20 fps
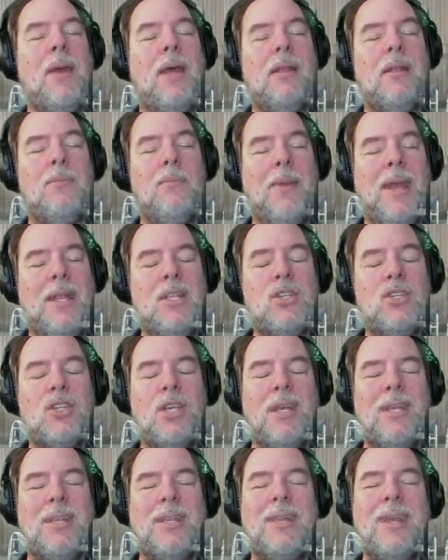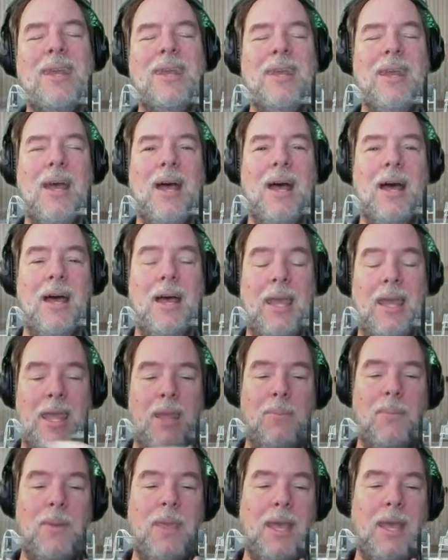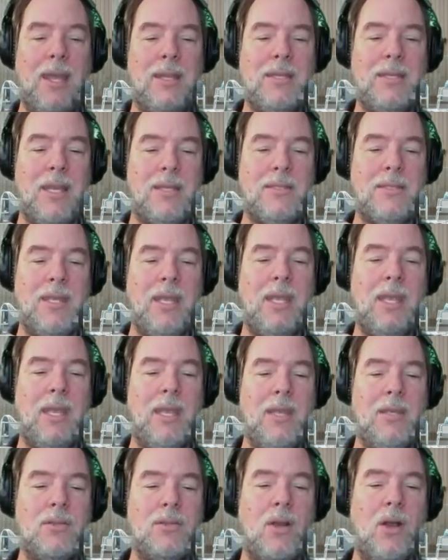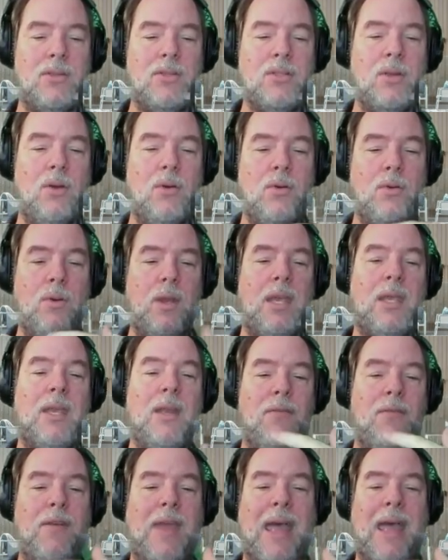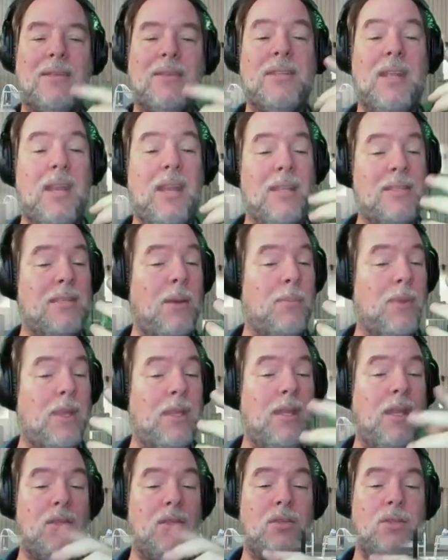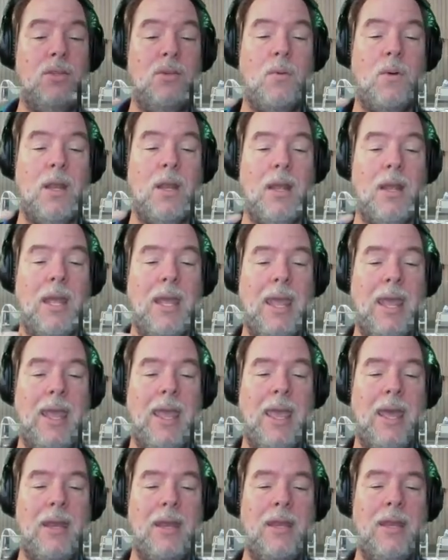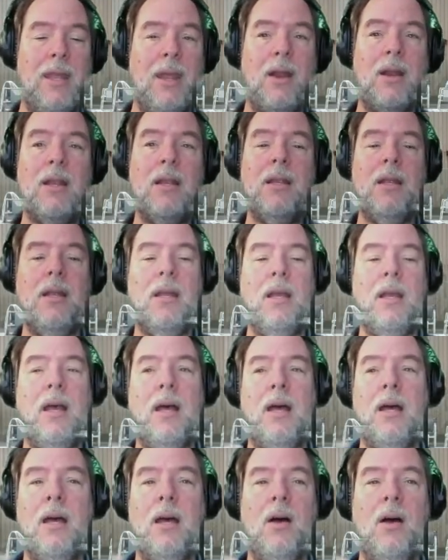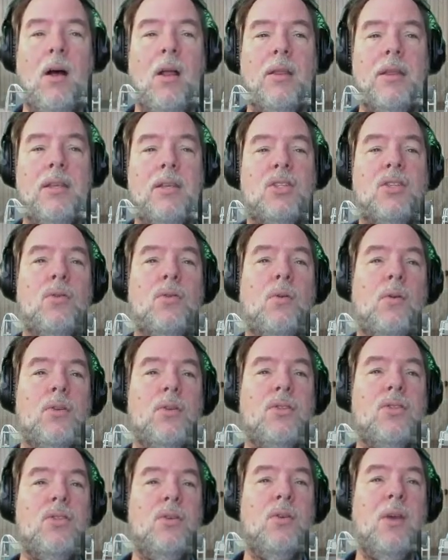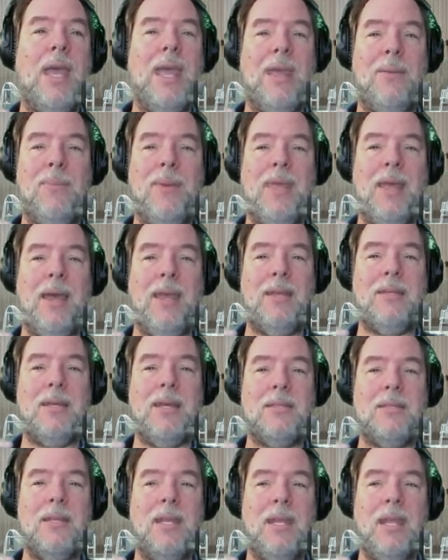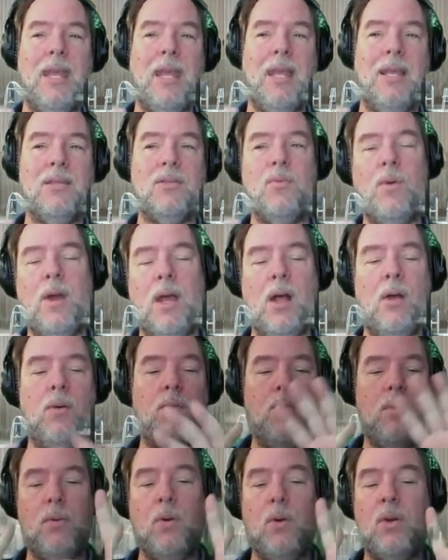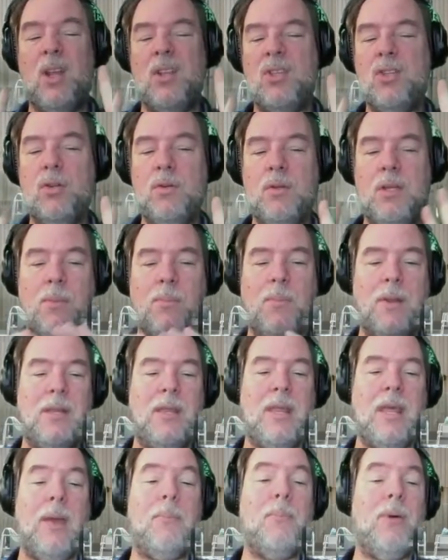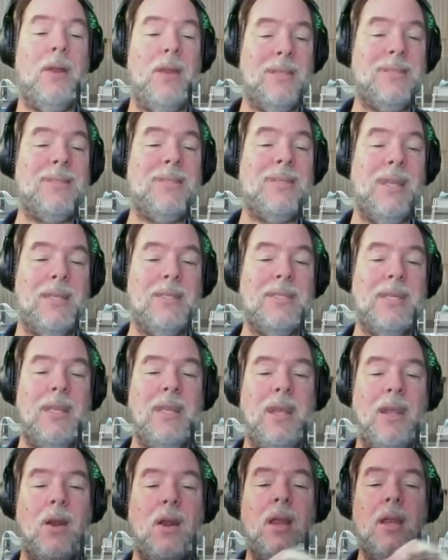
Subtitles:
mentioned, API testing is also quick and fast, and it's something that you want to add in there. All these tools do API testing as well. We won't get too deep into that, but it's in there.